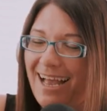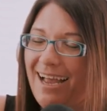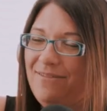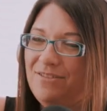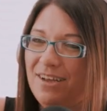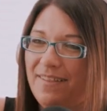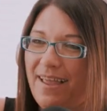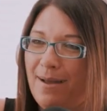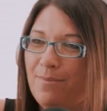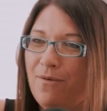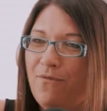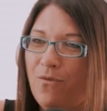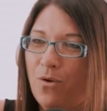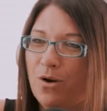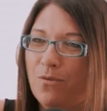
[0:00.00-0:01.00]
I've done that
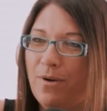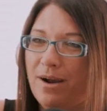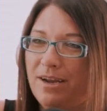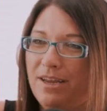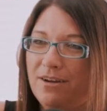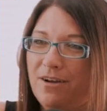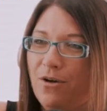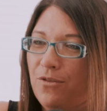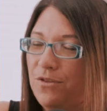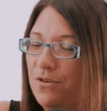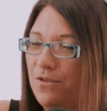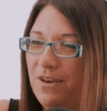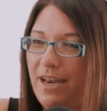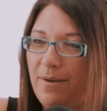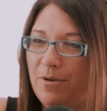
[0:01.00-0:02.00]
before yeah. where you're going
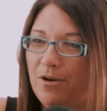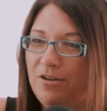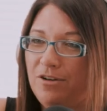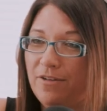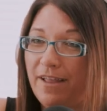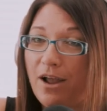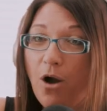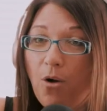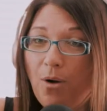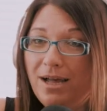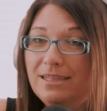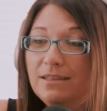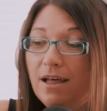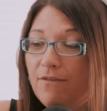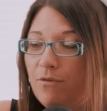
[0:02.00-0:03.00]
through the neighborhood and you're like, oh,
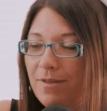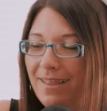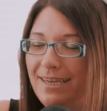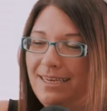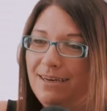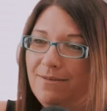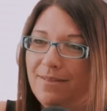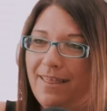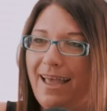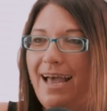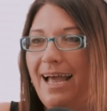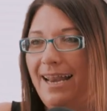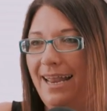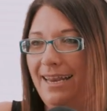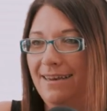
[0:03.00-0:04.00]
I love what they did with that.